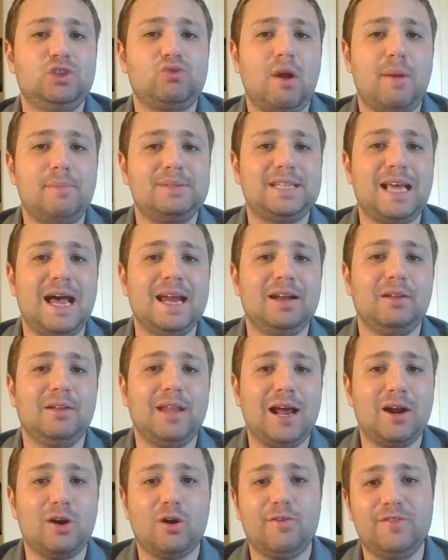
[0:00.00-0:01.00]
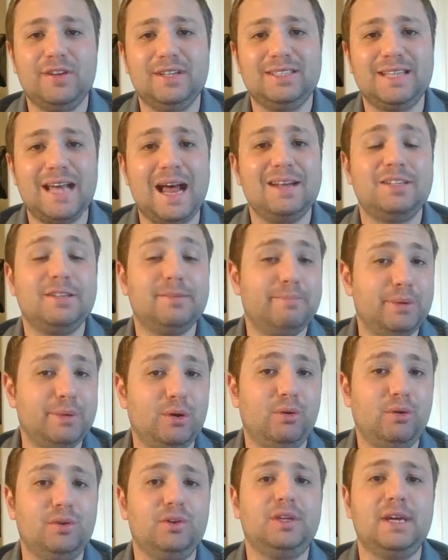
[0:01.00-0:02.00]
Trump signed a letter of intent to
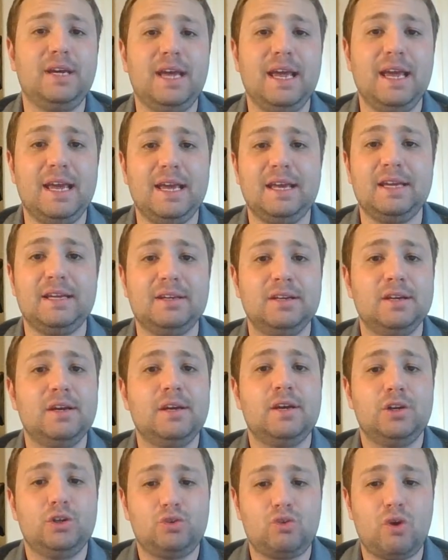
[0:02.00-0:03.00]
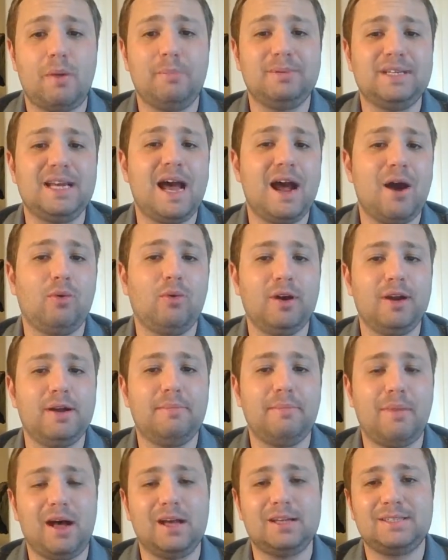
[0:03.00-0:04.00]
build a Trump Tower
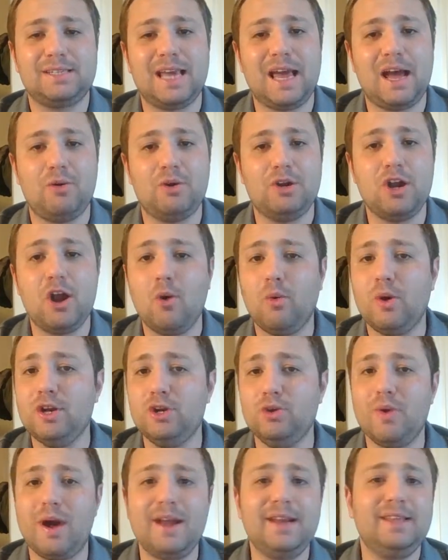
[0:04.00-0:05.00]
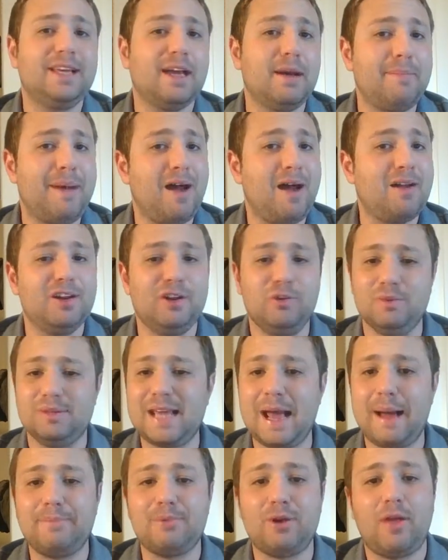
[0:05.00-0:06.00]
in Moscow, and no one knew anything about it, and it was
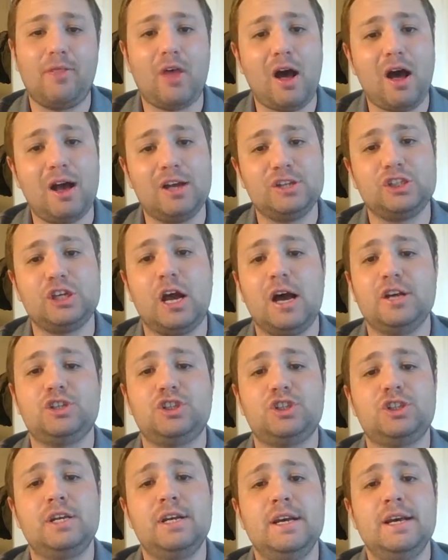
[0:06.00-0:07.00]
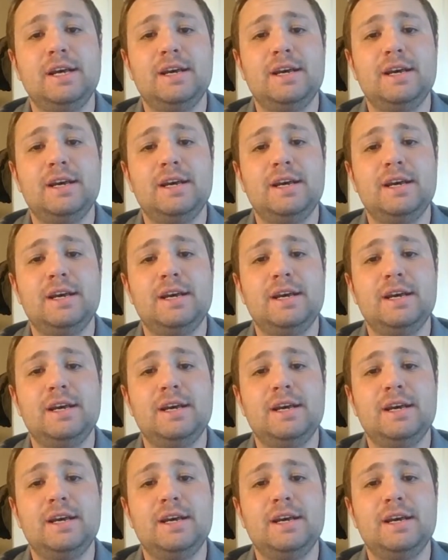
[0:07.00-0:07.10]
kept on the hush hush.